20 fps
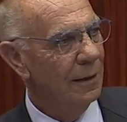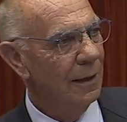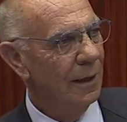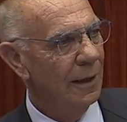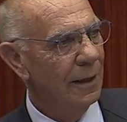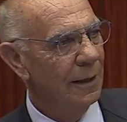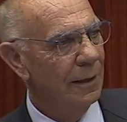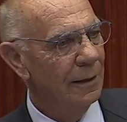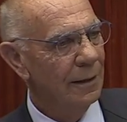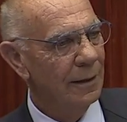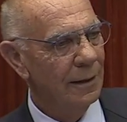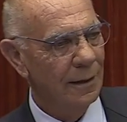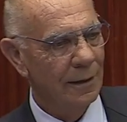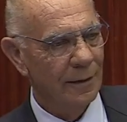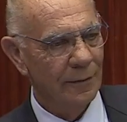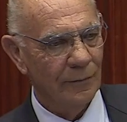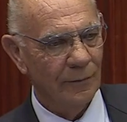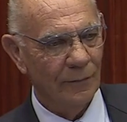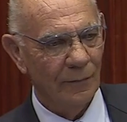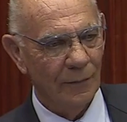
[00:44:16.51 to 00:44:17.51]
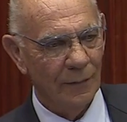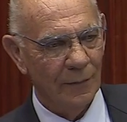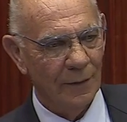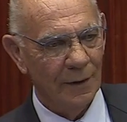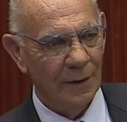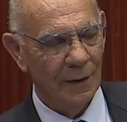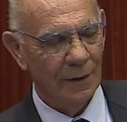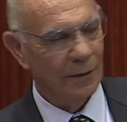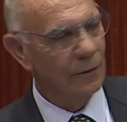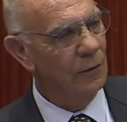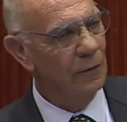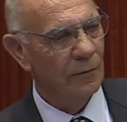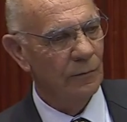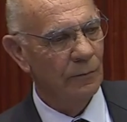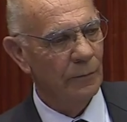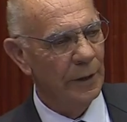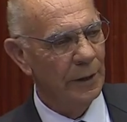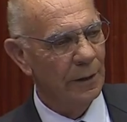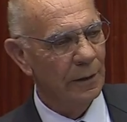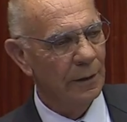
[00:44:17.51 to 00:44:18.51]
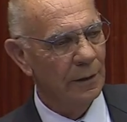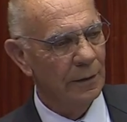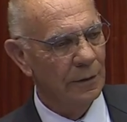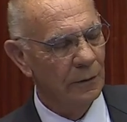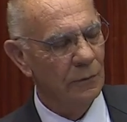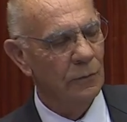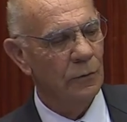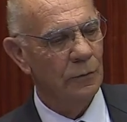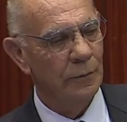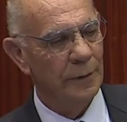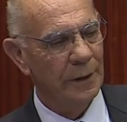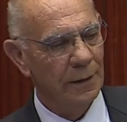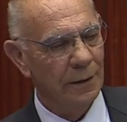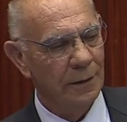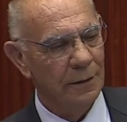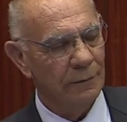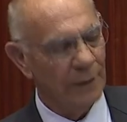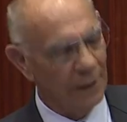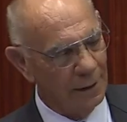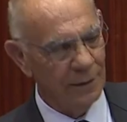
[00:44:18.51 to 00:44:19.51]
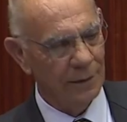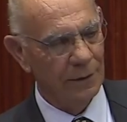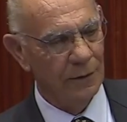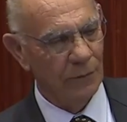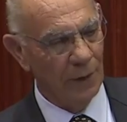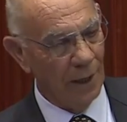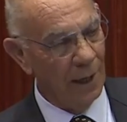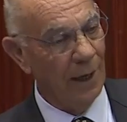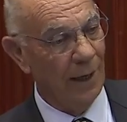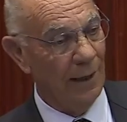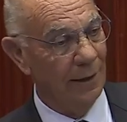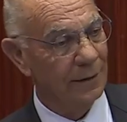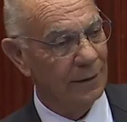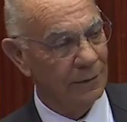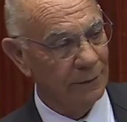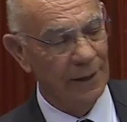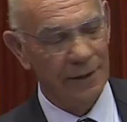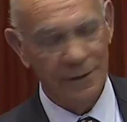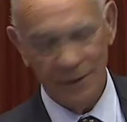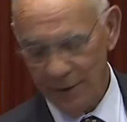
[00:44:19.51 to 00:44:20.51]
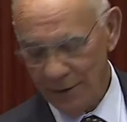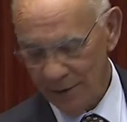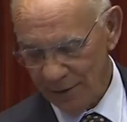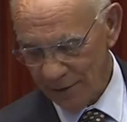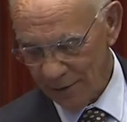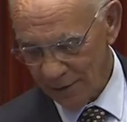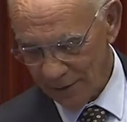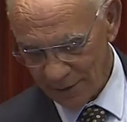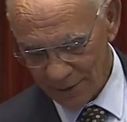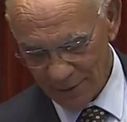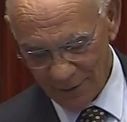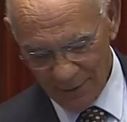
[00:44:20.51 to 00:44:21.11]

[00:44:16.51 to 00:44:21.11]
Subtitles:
And you are great citizens